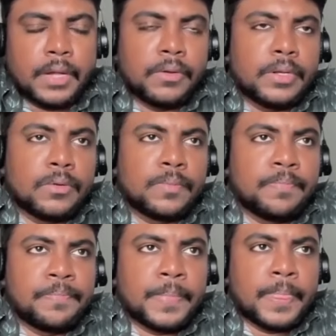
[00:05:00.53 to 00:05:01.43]
we are going to
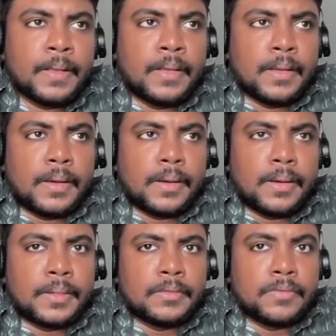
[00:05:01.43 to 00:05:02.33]

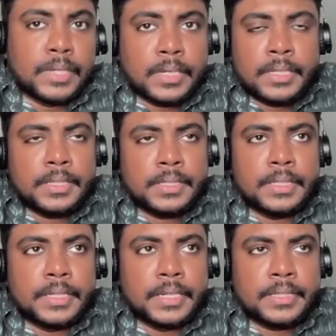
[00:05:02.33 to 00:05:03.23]
work
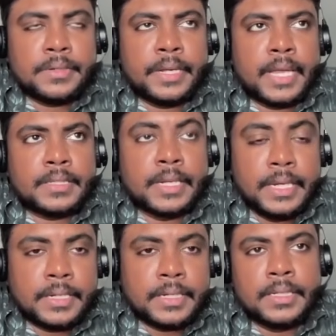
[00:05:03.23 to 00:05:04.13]
in the industry as an
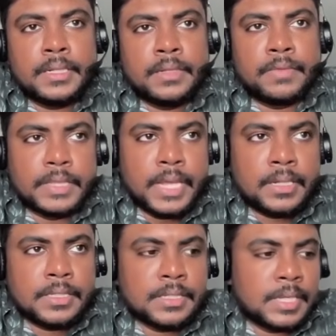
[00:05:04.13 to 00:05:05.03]
intern with
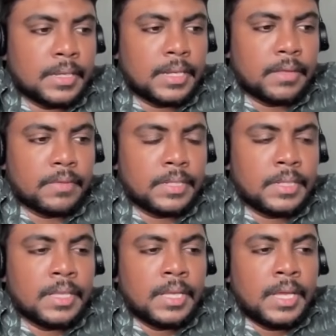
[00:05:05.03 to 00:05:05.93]
that skill level.
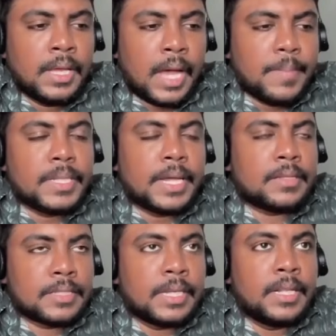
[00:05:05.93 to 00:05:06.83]
I mean,
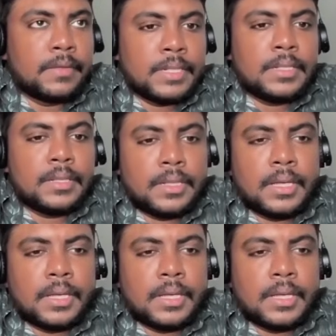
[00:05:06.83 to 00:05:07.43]
that skill level